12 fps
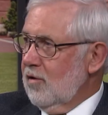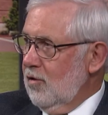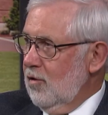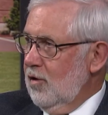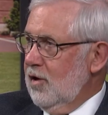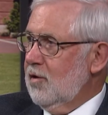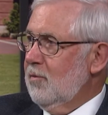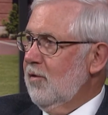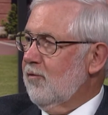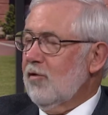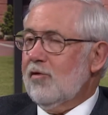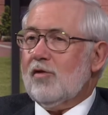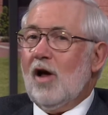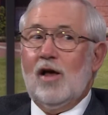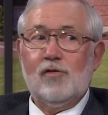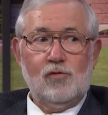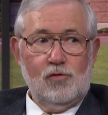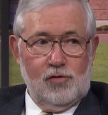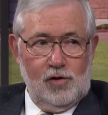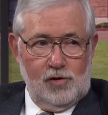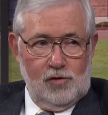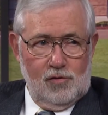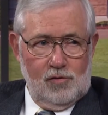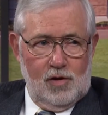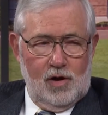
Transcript: you need to be first a high school senior,